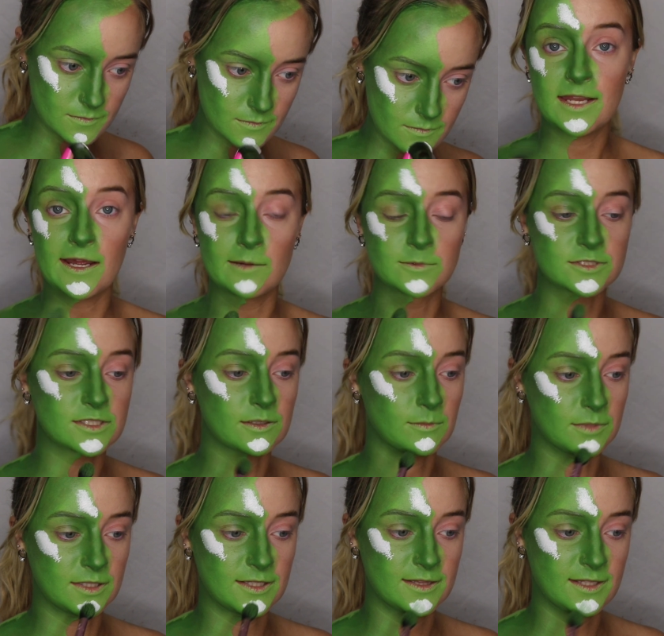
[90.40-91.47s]
Now I'm just going to
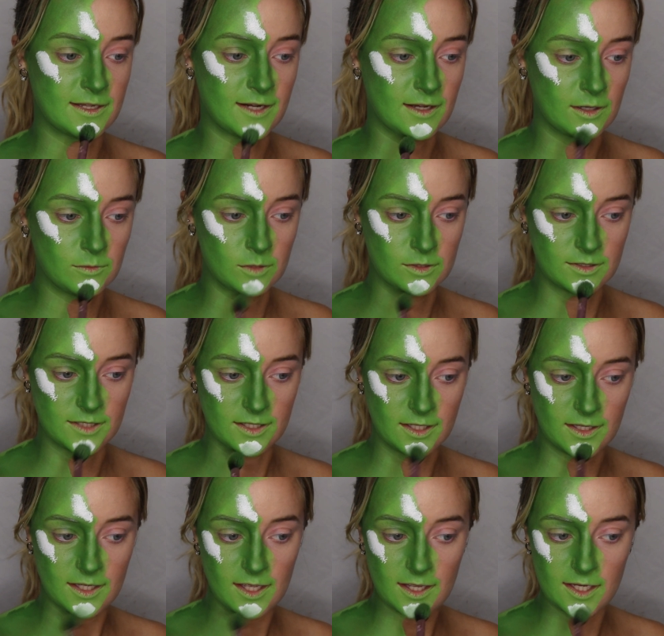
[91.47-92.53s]
blend that out once
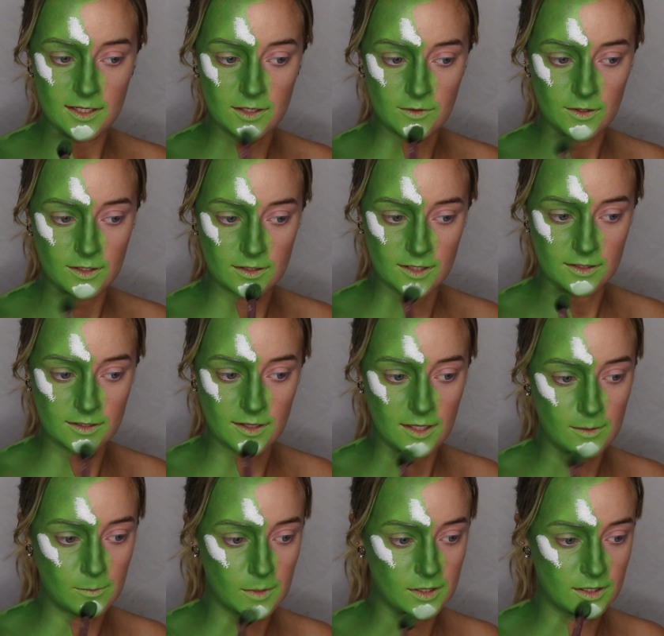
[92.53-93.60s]
again using the
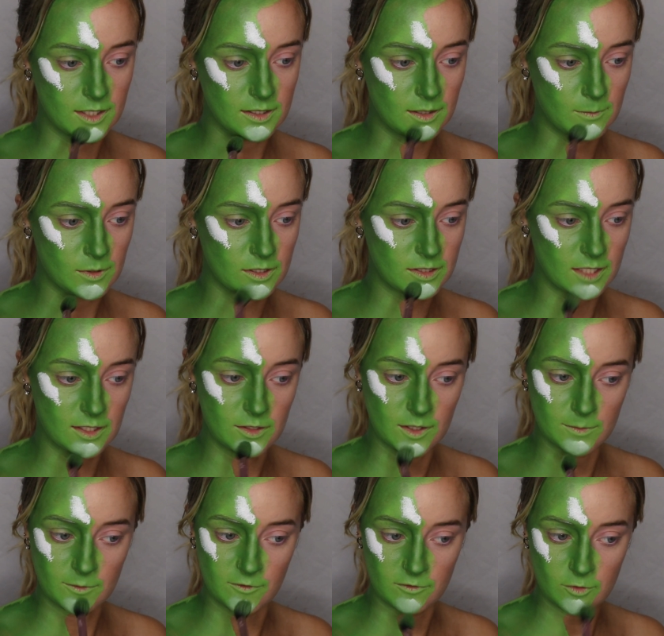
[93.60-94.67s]
same blending brush I used
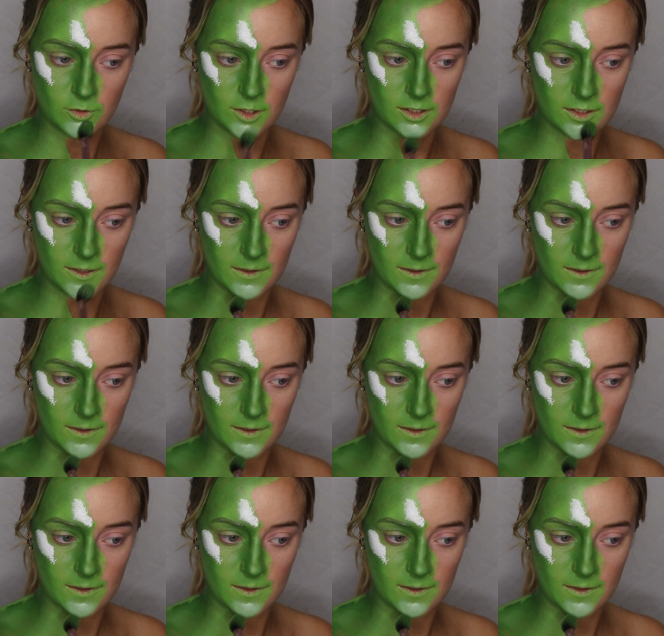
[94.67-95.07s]
before.